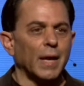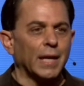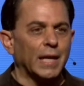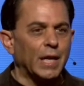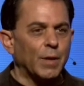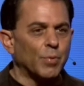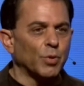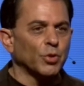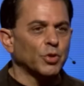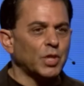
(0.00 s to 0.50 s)

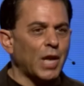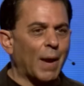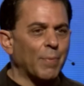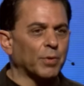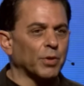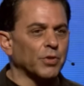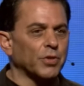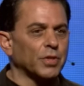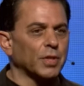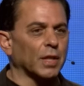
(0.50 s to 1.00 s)
Hebrews
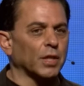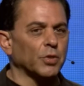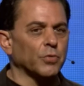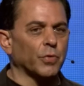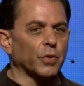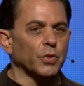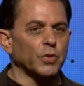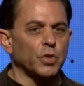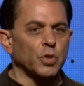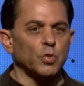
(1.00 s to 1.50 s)
chapter 6,
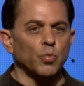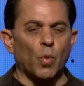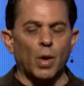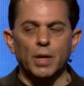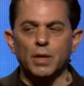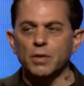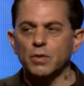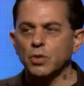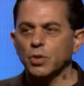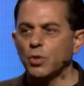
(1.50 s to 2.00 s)
verses
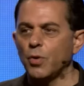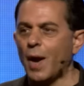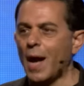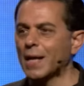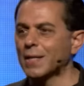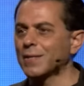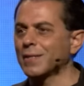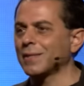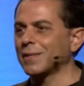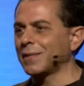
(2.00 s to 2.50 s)
1 and 2
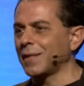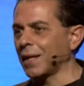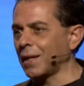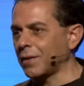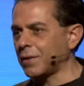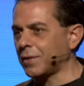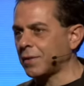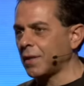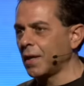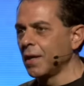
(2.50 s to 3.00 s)
has
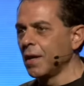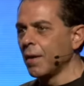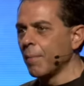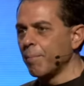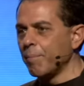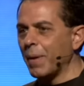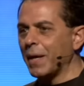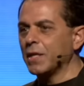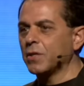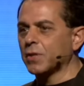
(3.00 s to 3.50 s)
6
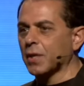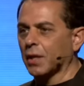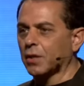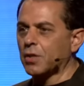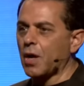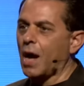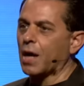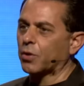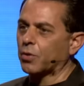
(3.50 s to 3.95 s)
basic